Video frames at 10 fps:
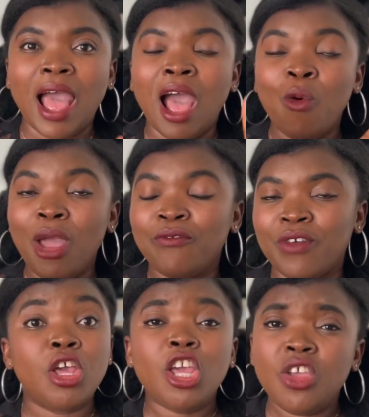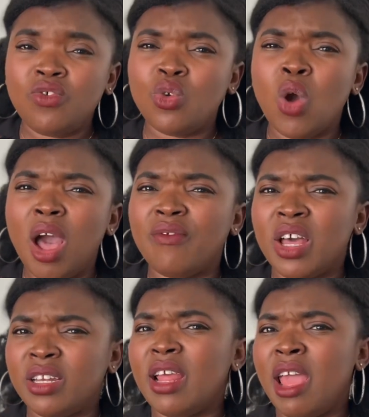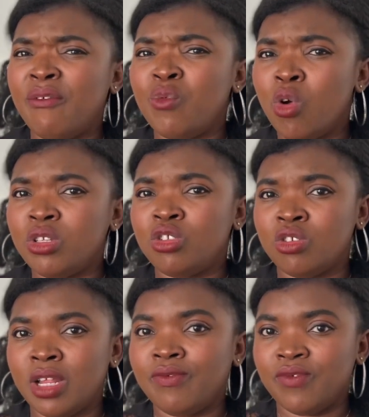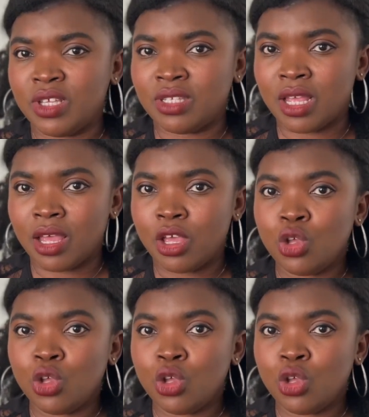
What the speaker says: However, if you have an F1 student visa,